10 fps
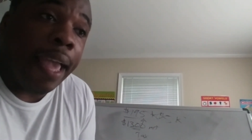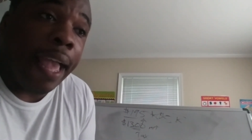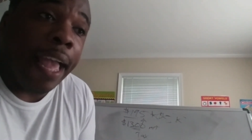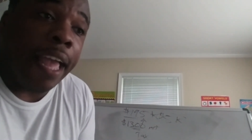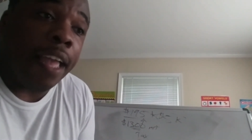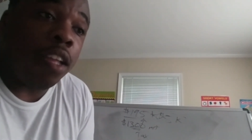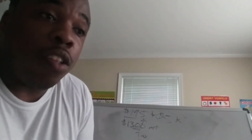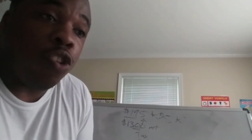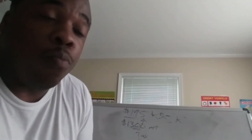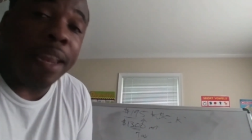
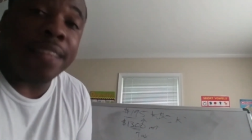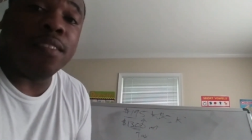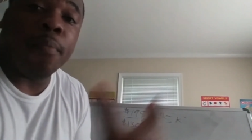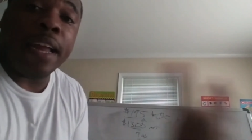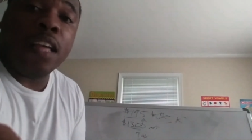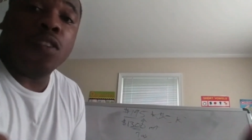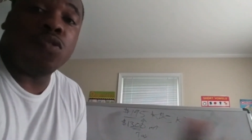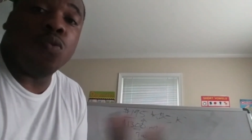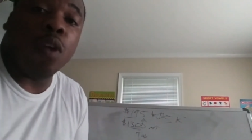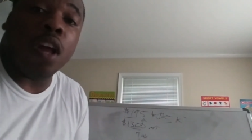and you bless somebody
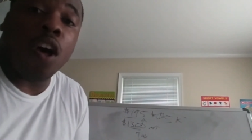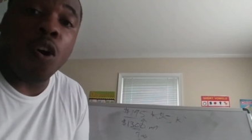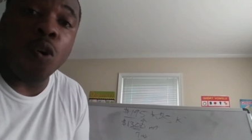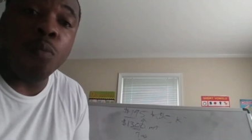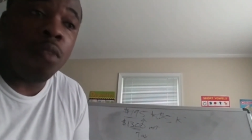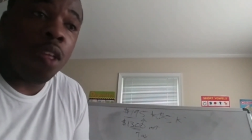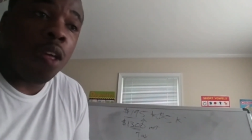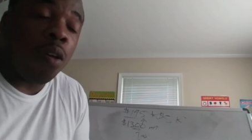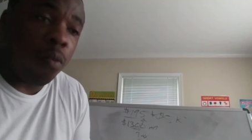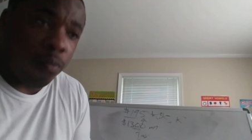else with a home
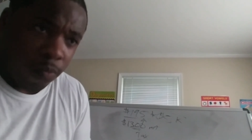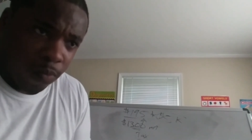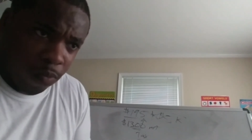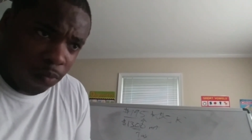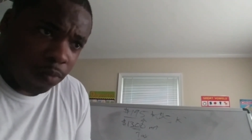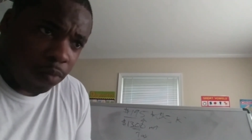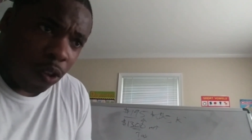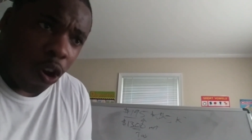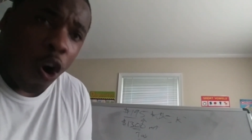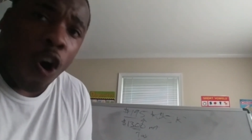
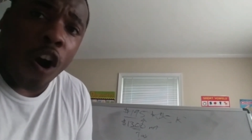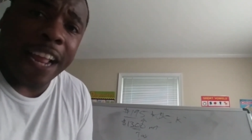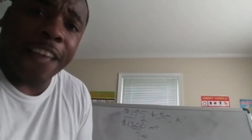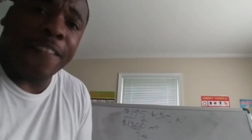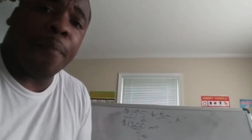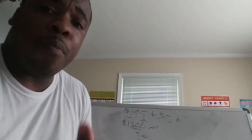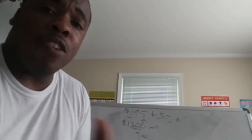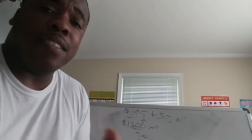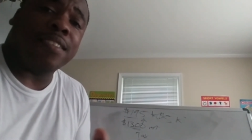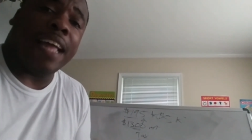or if that
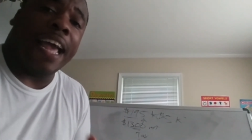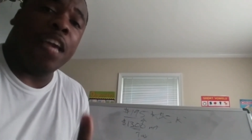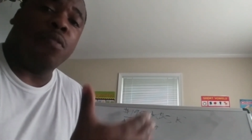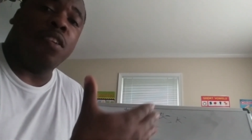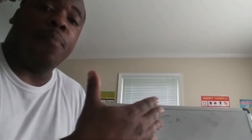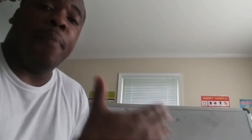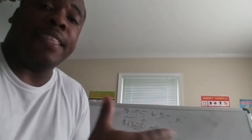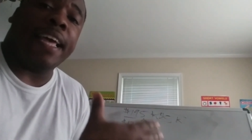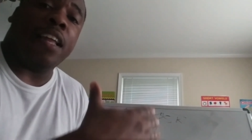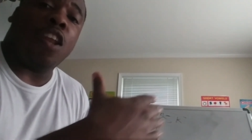person's not able to make
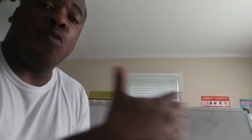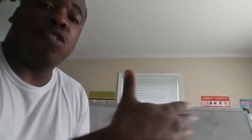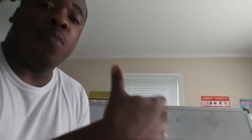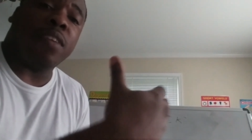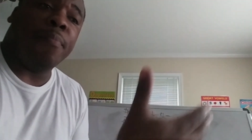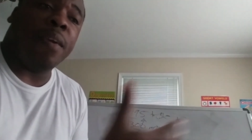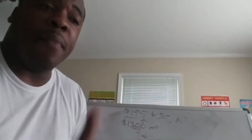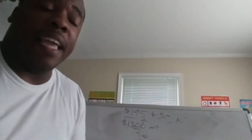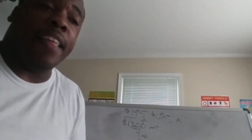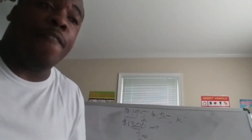that long-term
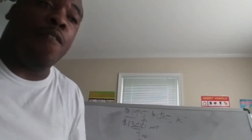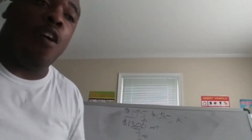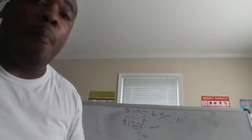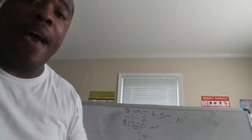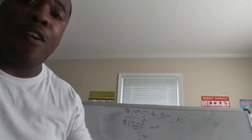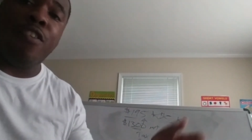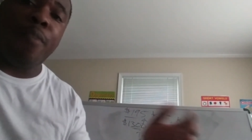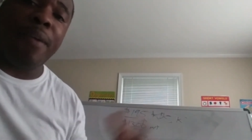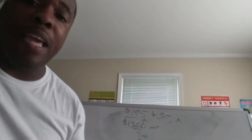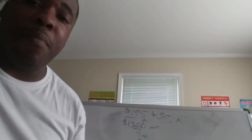commitment and they fall back on their
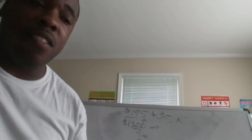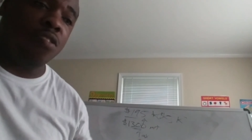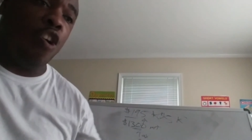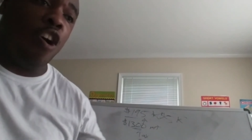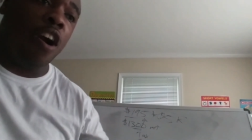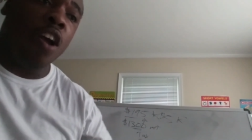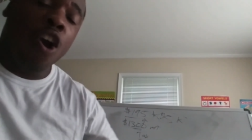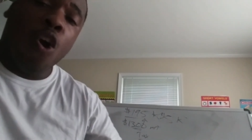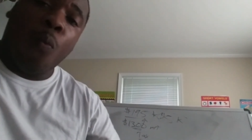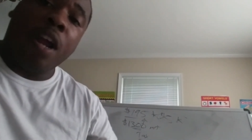payments or
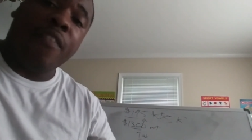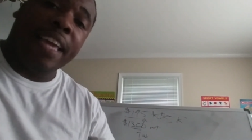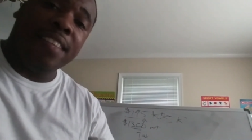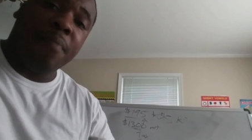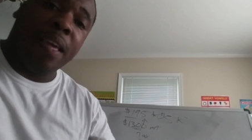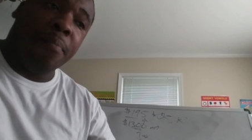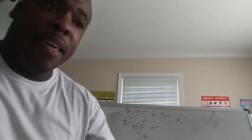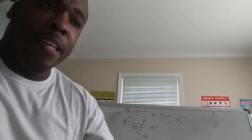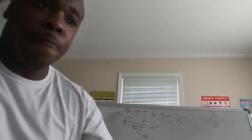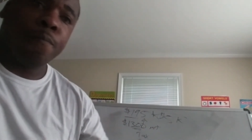whatever the case may
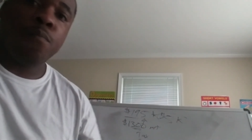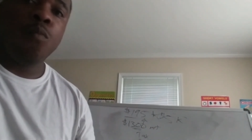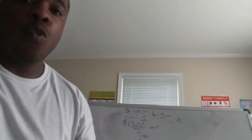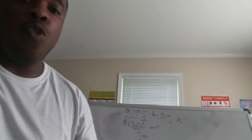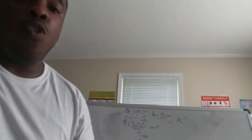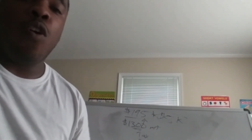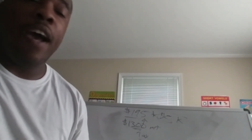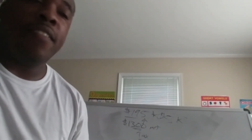be you don't